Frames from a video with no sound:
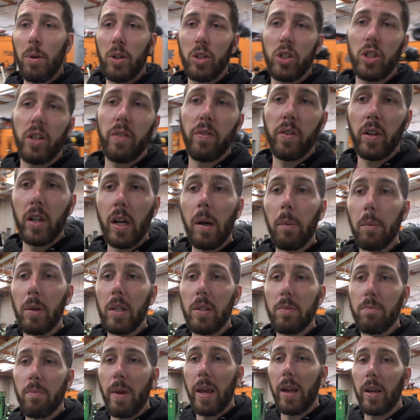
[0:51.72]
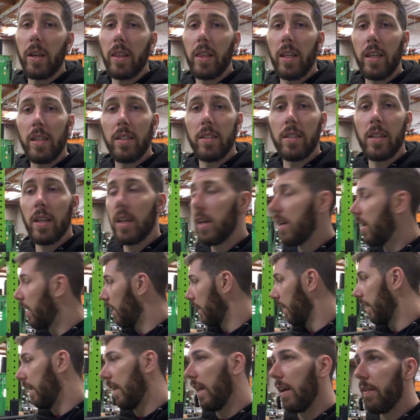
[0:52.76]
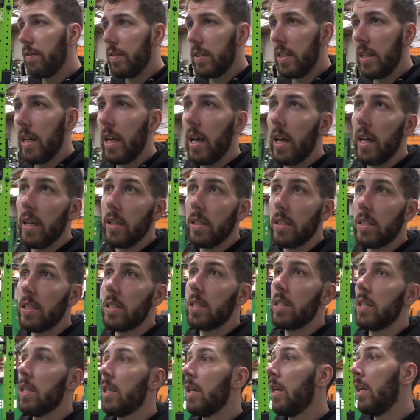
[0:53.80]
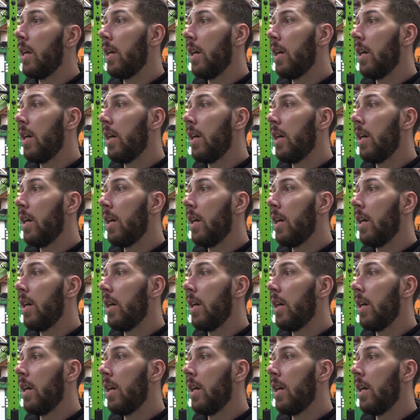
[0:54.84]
bunch of different companies make these. Elite FTS,